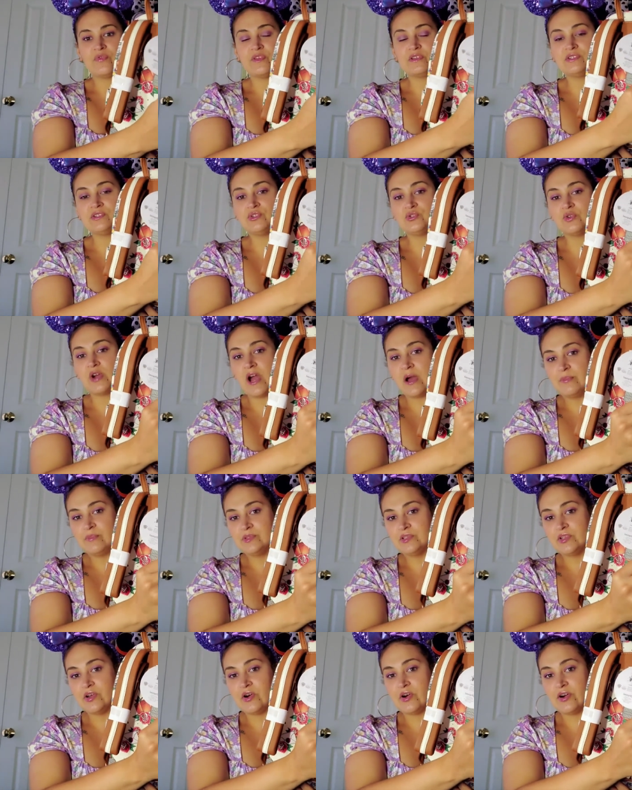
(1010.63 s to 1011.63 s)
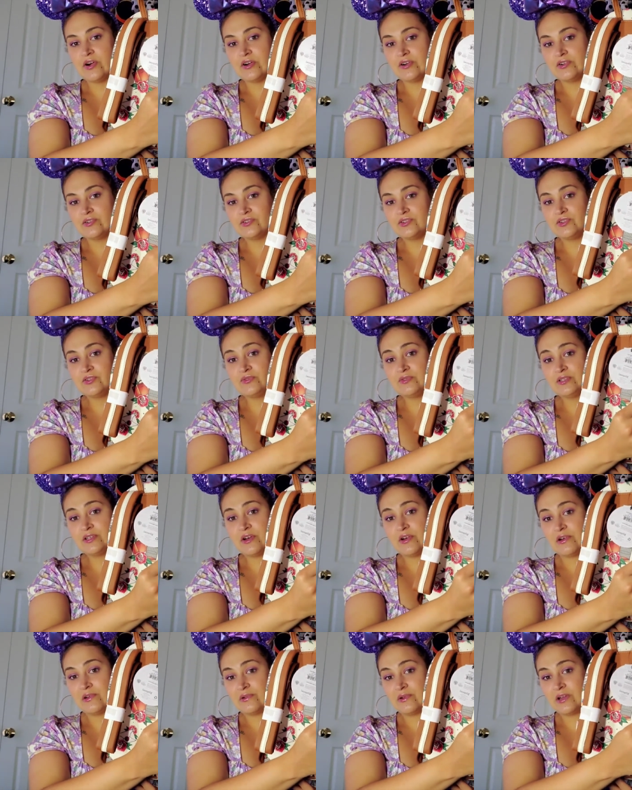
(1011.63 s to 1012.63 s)
The straps are
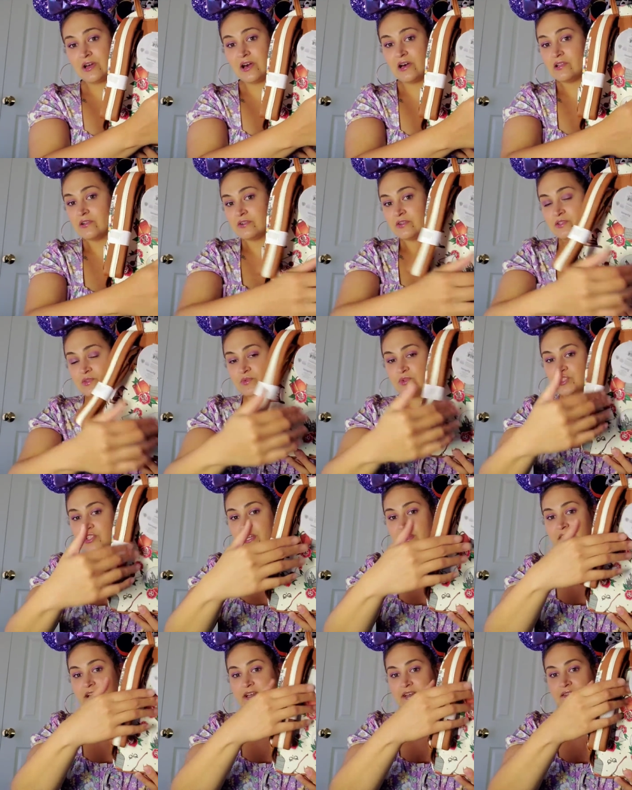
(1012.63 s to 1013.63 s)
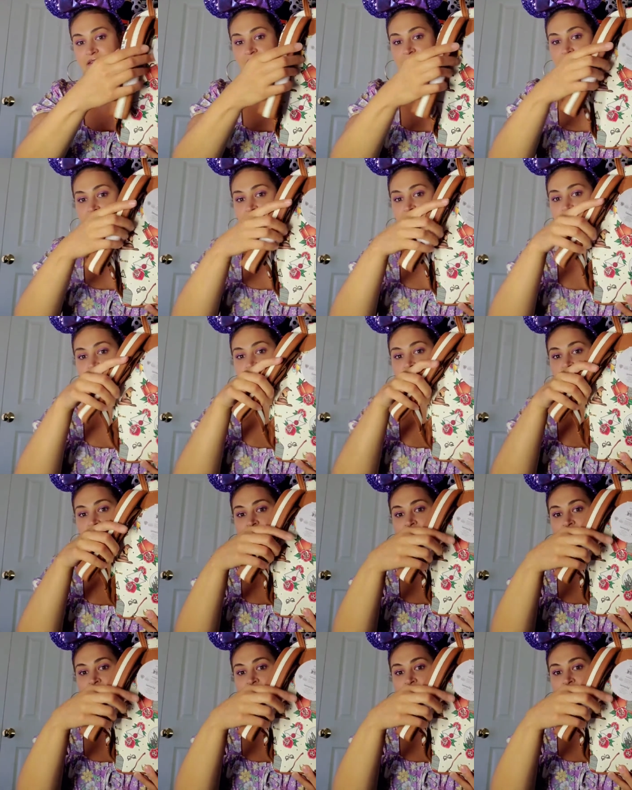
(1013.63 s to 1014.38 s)
two-tone colors, which I like that.